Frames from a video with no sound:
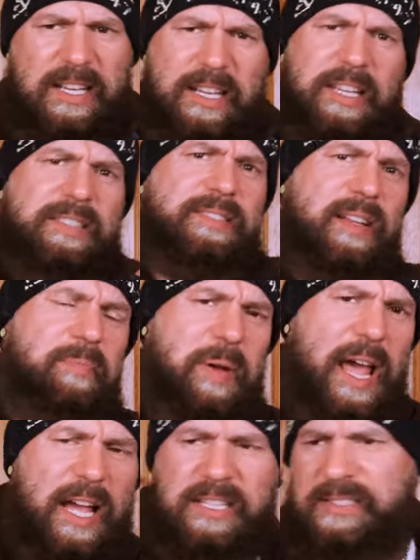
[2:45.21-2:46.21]
is the
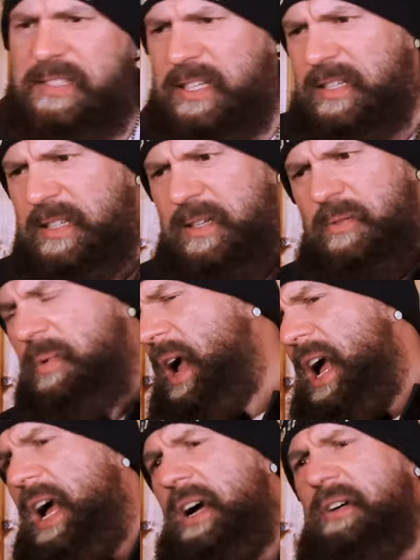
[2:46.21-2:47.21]
best.
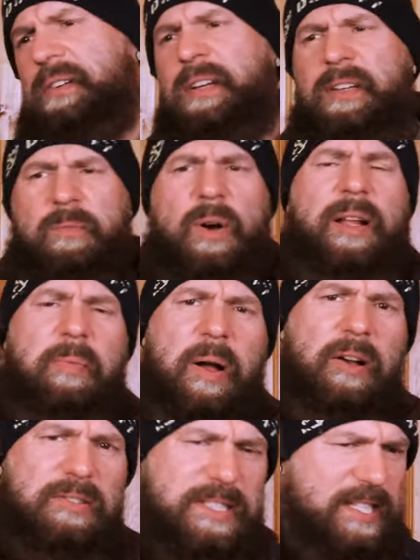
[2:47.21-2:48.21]
Wow, what
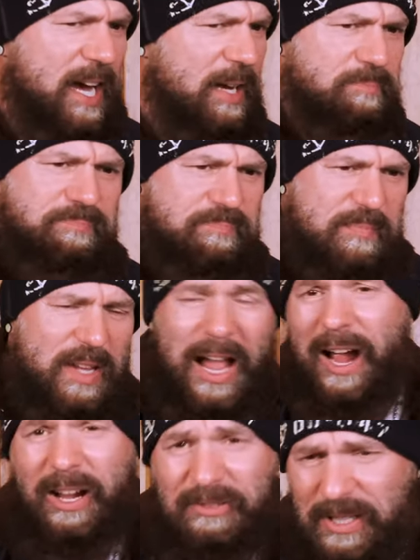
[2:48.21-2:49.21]
about
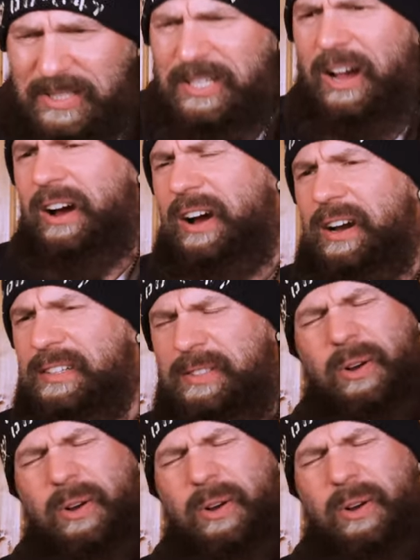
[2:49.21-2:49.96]
Iron Heart?